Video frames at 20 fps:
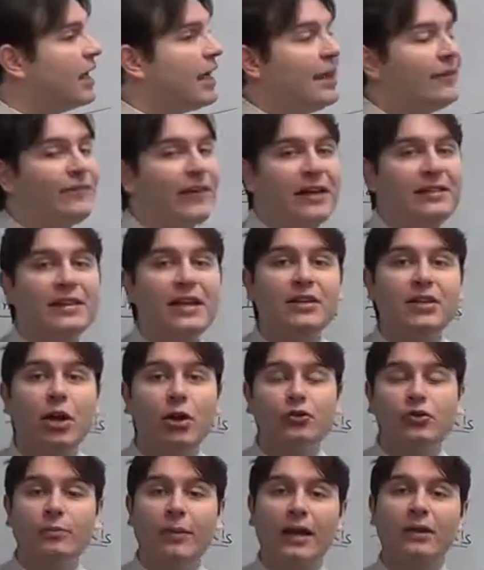If I then
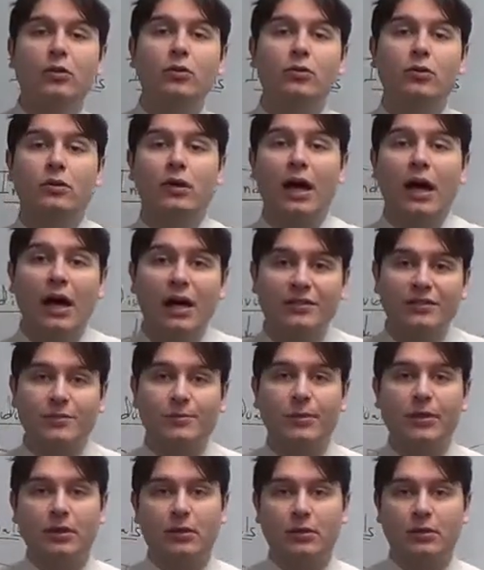go to my local
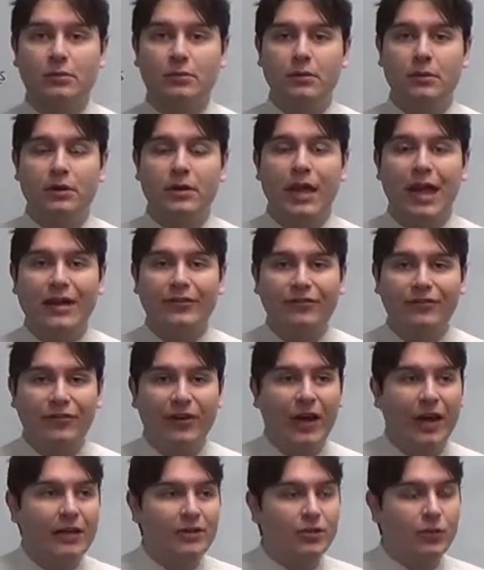hospital and
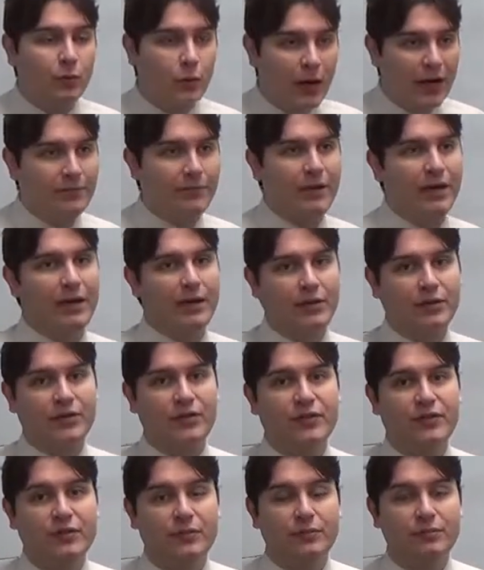find white
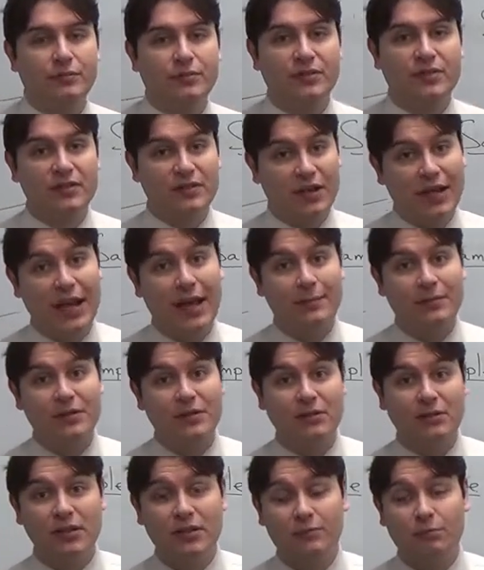males, since I happen
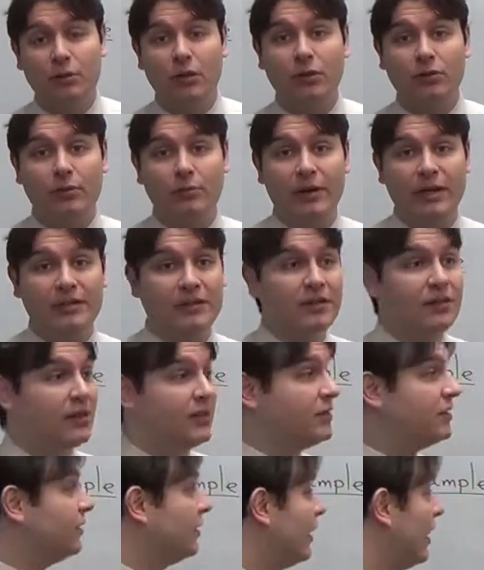to live below the
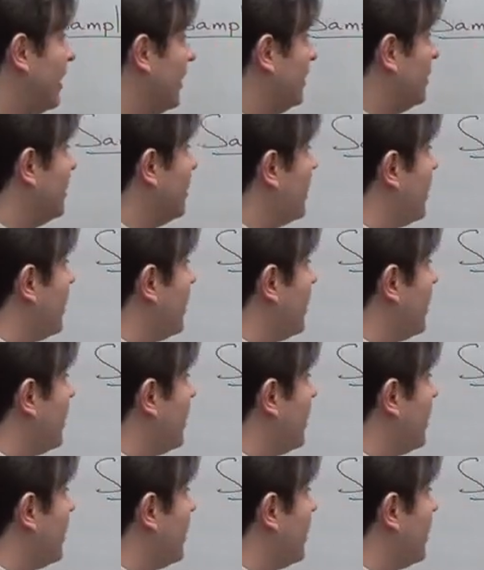Mason-Dixon line,